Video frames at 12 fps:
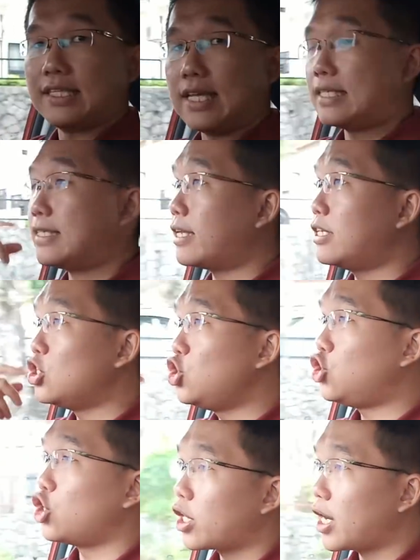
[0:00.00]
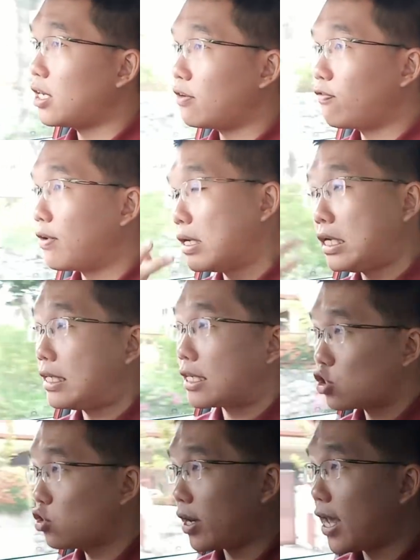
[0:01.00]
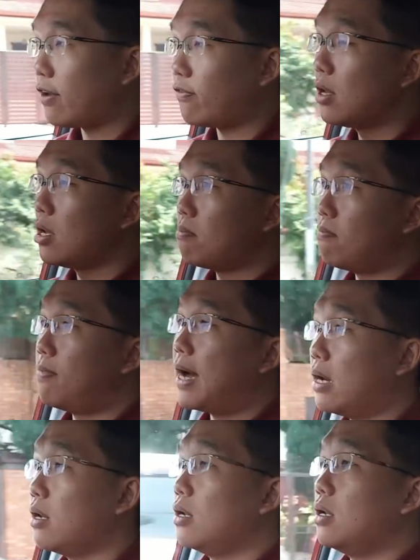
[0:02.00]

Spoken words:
has that sudden jerk at the front. It does not have. But